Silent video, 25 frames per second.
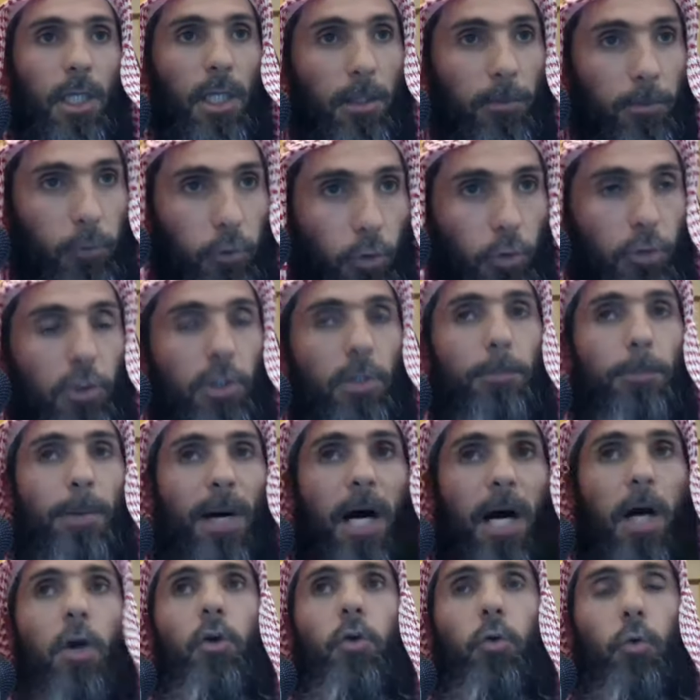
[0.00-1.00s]
he took the
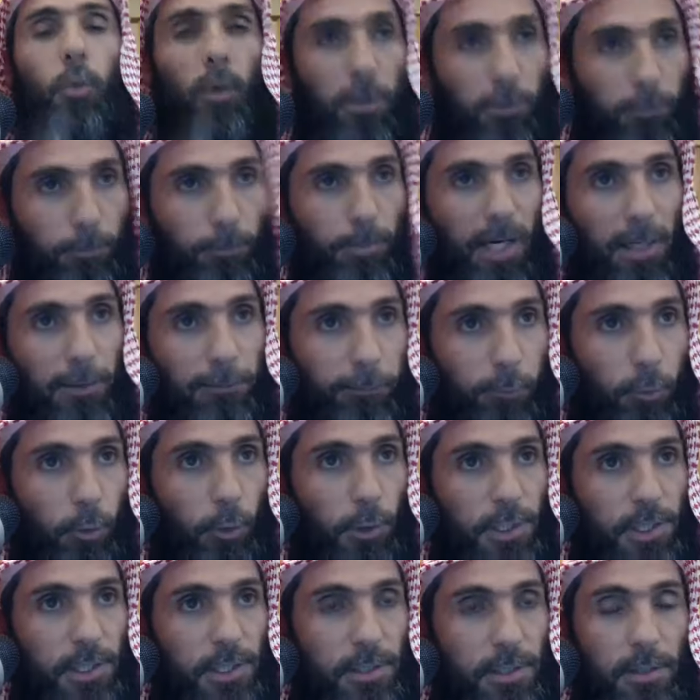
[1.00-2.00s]
power with by
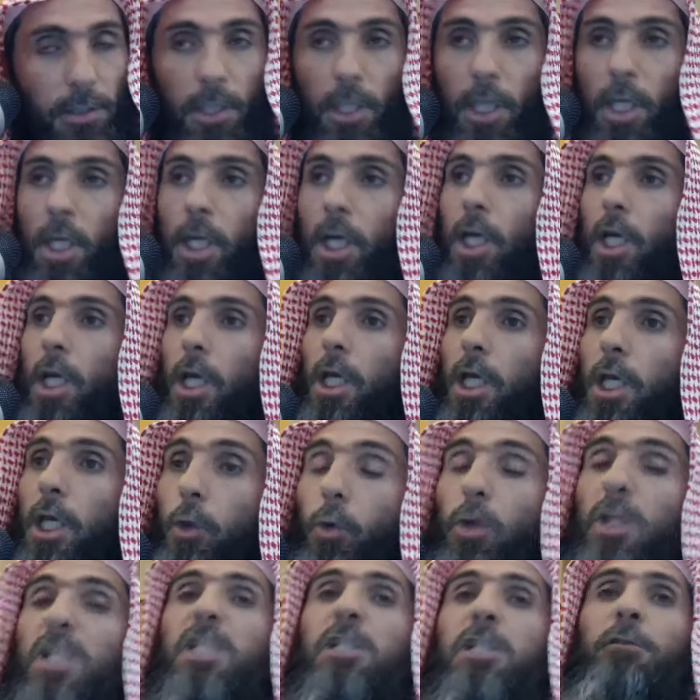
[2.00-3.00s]
force, he
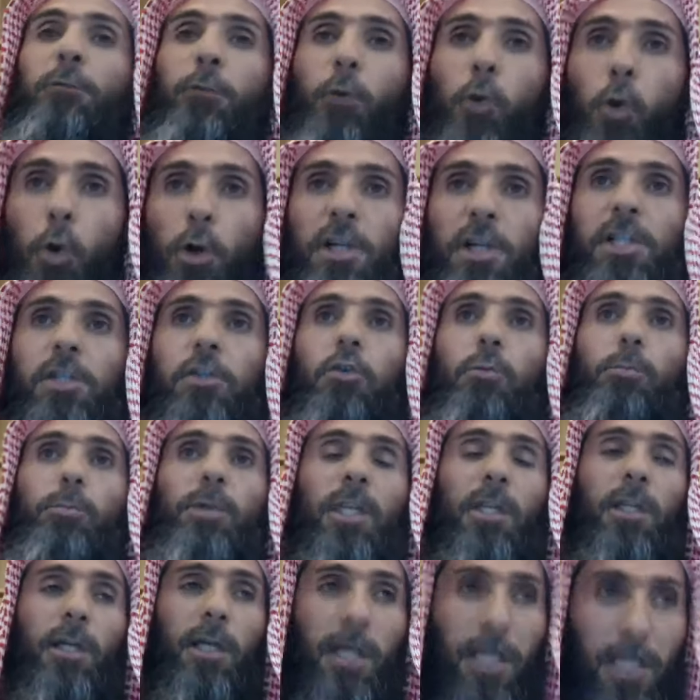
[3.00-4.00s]
was forced to
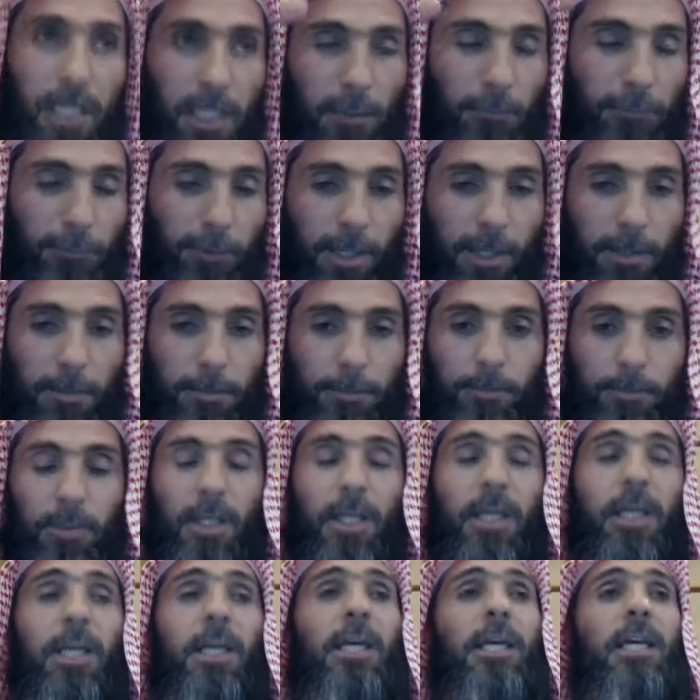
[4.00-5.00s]
be the Khalifa.
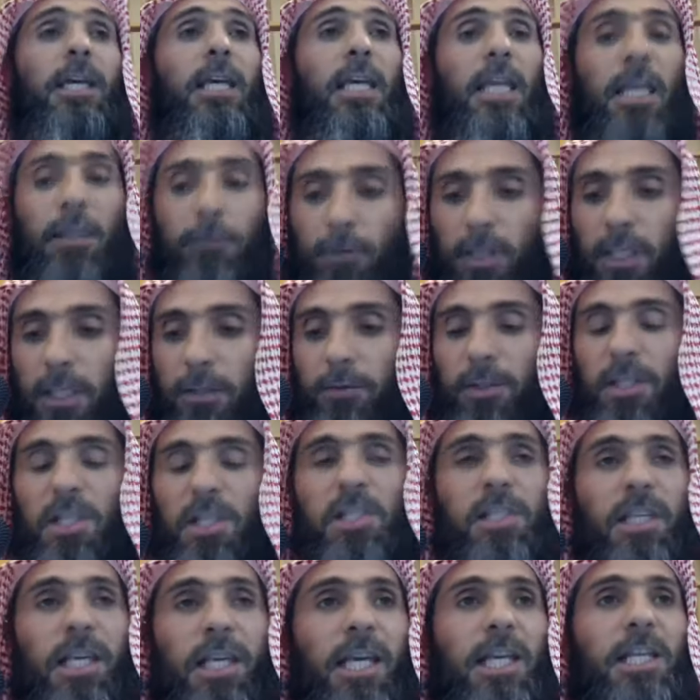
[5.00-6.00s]
Even in
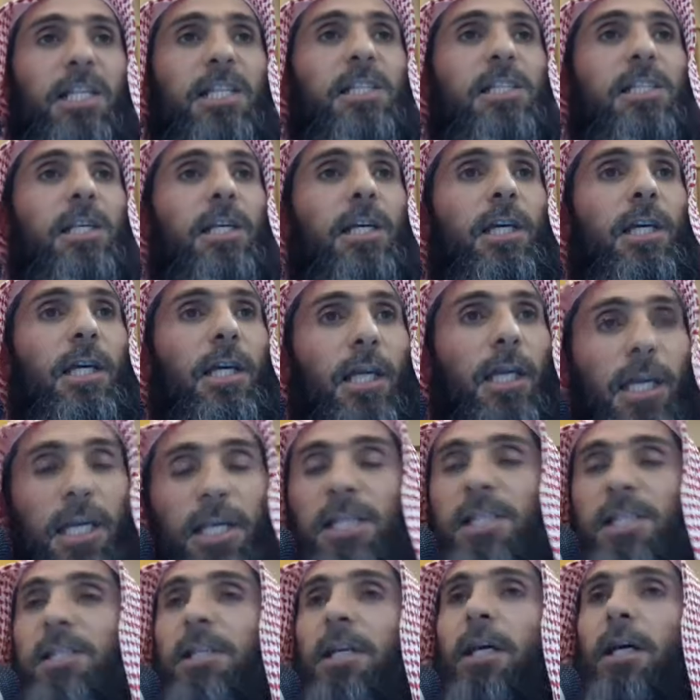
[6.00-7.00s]
this case,
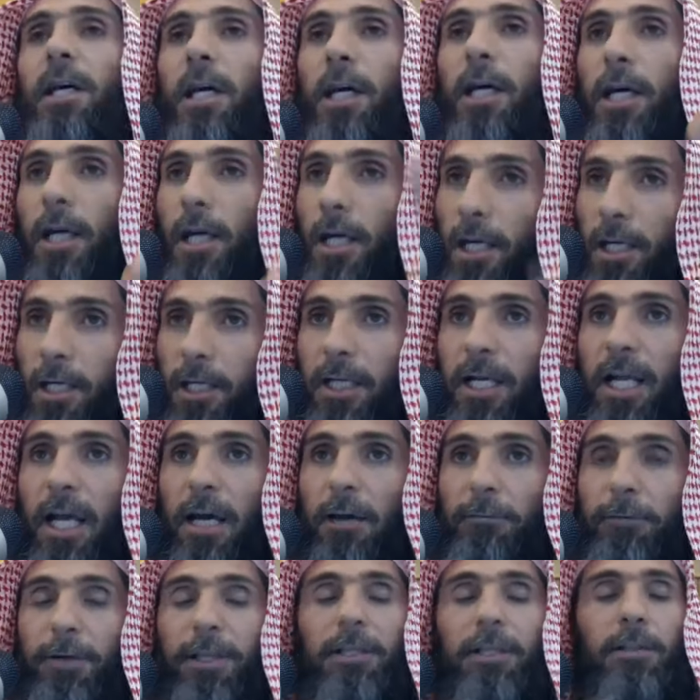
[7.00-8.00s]
his
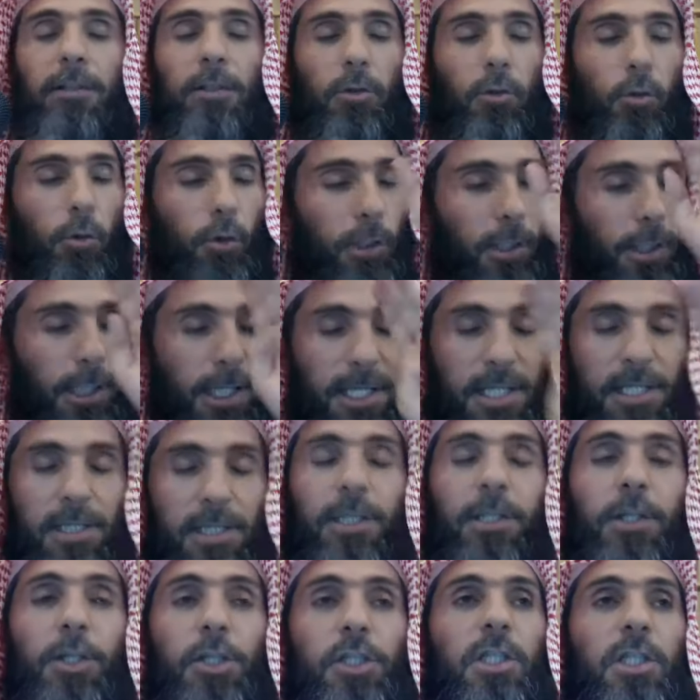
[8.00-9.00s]
khilafat or his
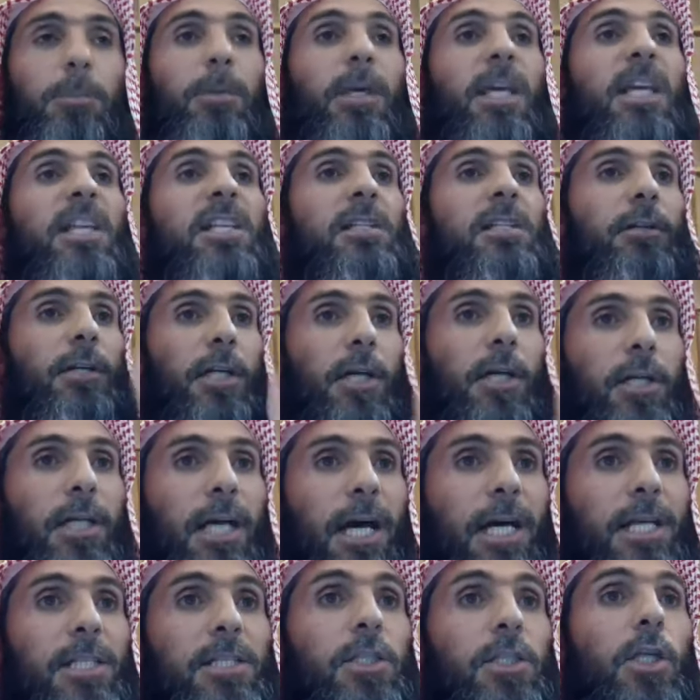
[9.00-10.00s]
leadership is
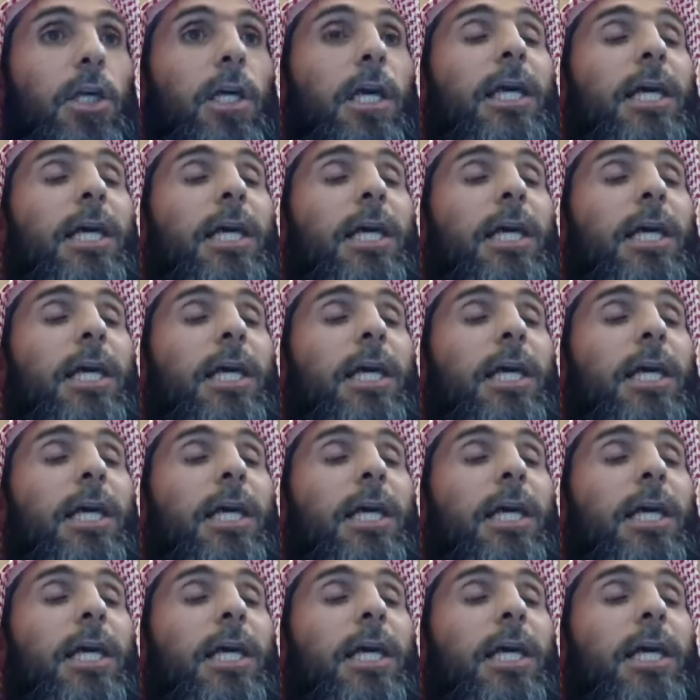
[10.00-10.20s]
recognized.